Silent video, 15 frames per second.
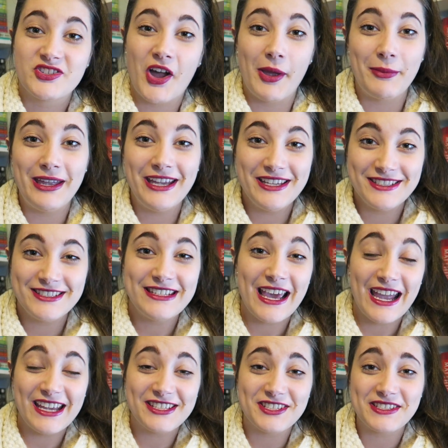so I'm here
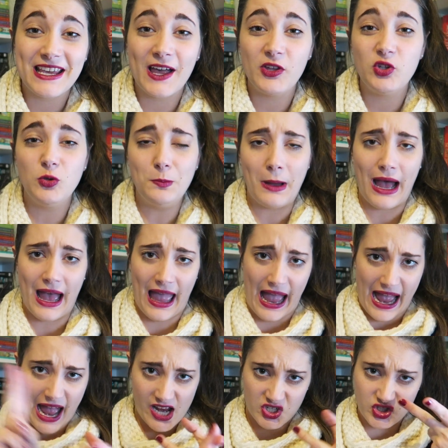today to tell you my
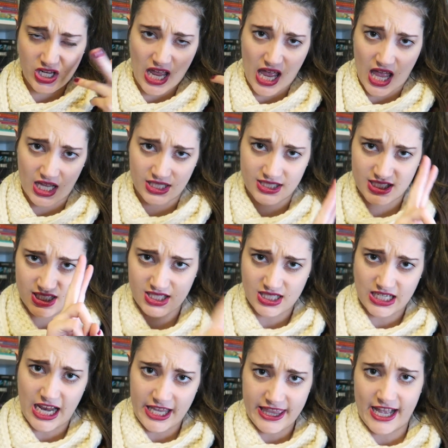hashtag
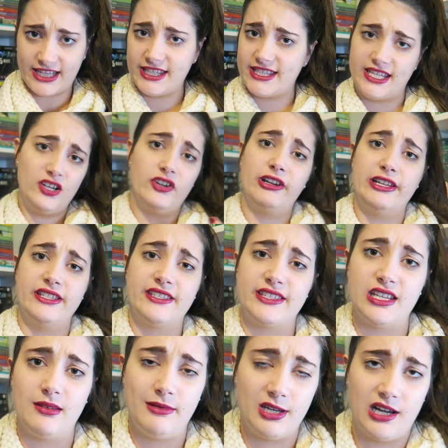Slay That Series
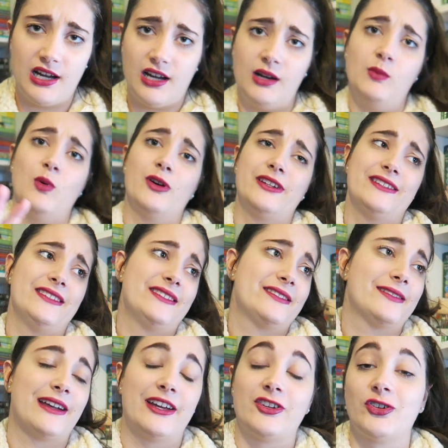TBR, what is,
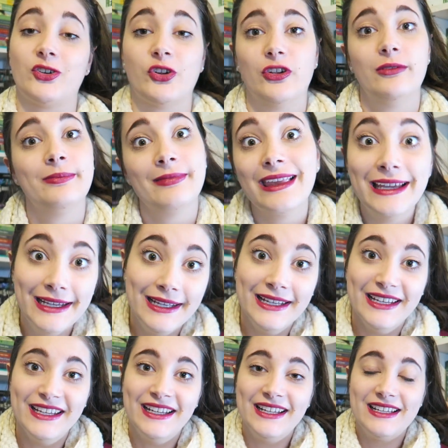I don't know.
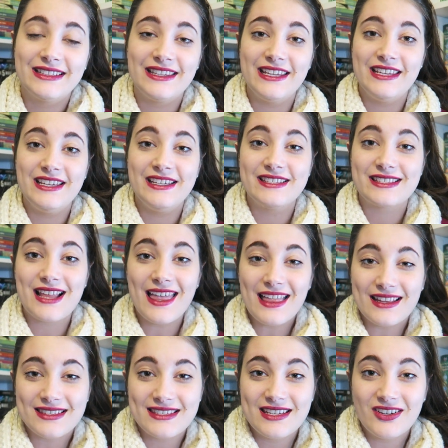The Slay
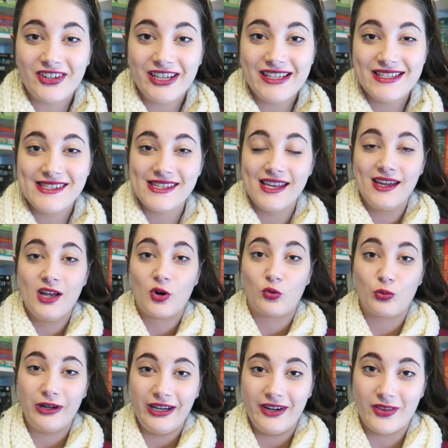That Series
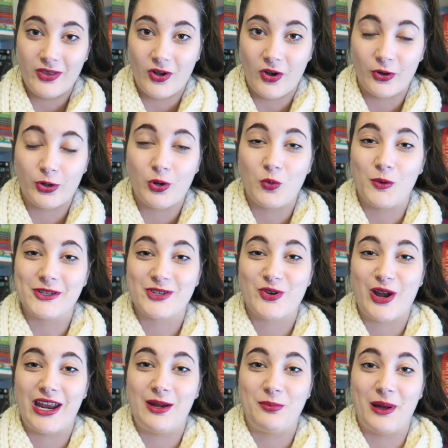readathon was
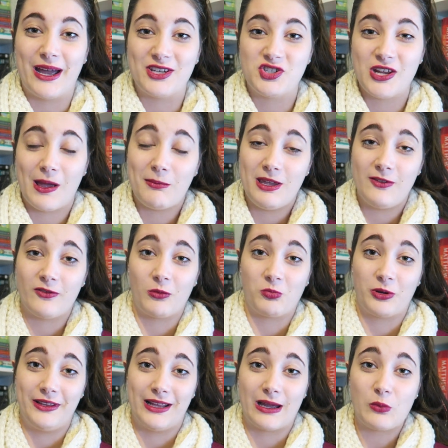created by Chammy
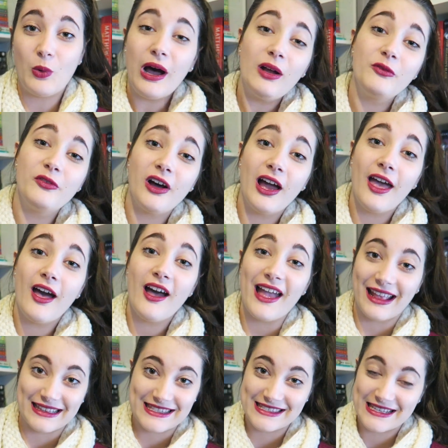from Read Like Wildfire
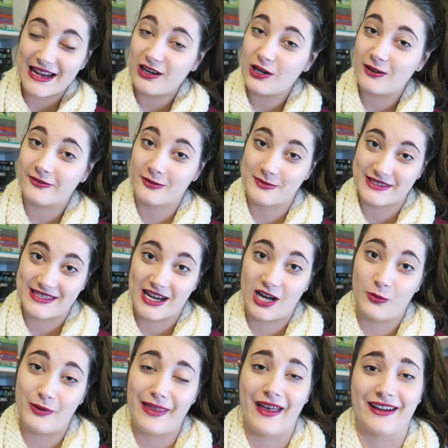and Sarah from
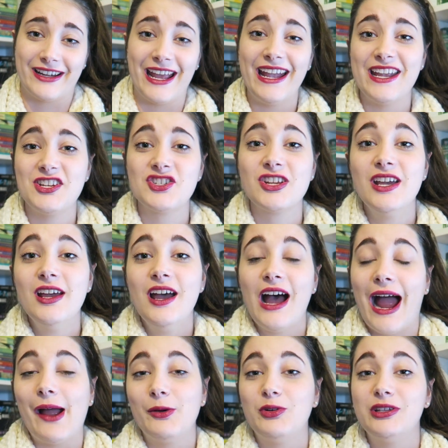Sarah Without an H.
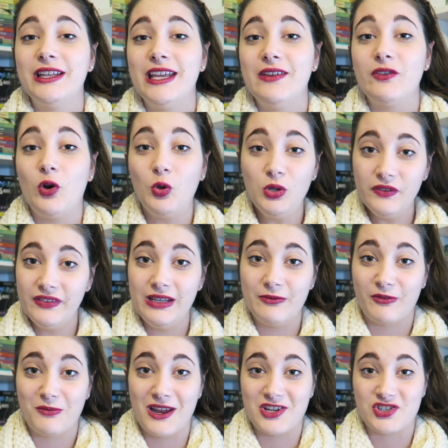I will leave all the
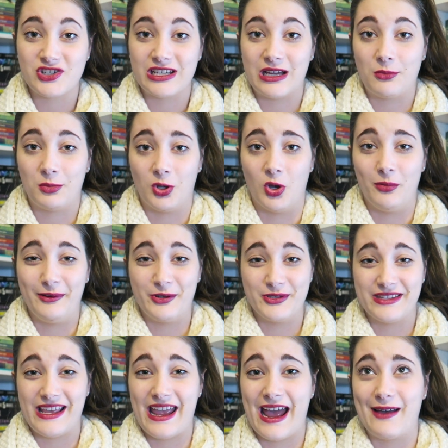information down below
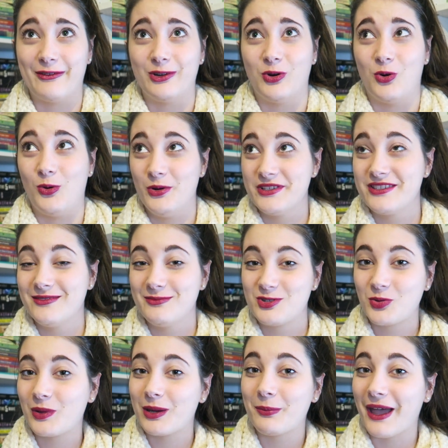because they have an awesome
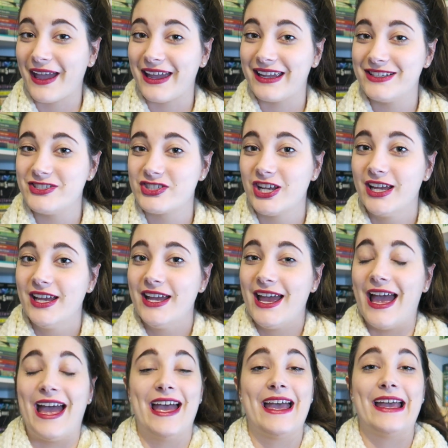Twitter page
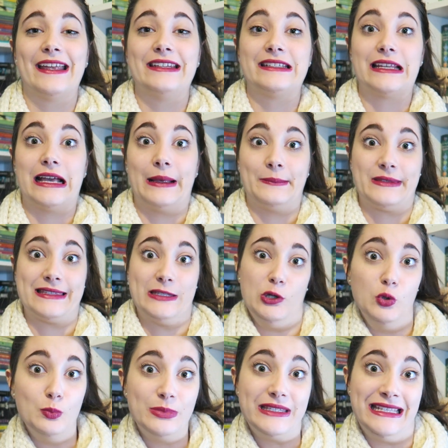and I'm
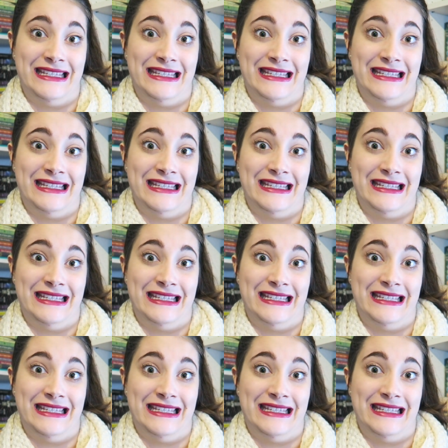super